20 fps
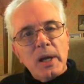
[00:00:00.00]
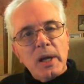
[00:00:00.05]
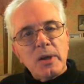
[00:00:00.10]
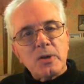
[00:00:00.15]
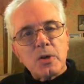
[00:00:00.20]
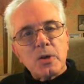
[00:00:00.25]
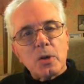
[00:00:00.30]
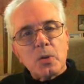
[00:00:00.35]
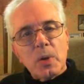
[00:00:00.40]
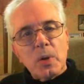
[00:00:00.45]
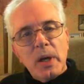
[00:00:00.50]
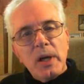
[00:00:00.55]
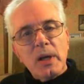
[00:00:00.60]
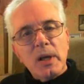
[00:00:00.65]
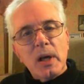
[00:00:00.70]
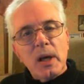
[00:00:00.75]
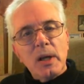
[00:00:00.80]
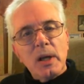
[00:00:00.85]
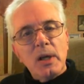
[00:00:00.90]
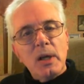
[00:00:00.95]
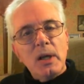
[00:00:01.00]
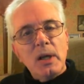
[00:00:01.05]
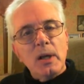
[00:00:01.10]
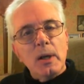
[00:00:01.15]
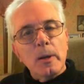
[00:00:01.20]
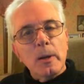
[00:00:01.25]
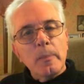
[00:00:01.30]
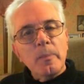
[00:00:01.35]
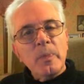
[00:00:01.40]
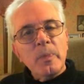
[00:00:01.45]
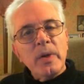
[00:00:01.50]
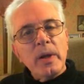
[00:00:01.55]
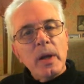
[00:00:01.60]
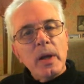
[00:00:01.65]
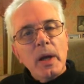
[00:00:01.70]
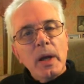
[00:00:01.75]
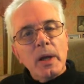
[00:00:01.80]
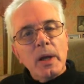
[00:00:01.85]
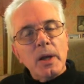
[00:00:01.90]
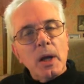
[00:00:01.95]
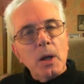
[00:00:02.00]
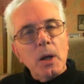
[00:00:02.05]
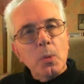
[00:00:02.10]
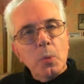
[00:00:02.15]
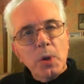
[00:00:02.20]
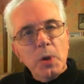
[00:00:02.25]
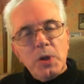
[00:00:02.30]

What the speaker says: That is a great idea, and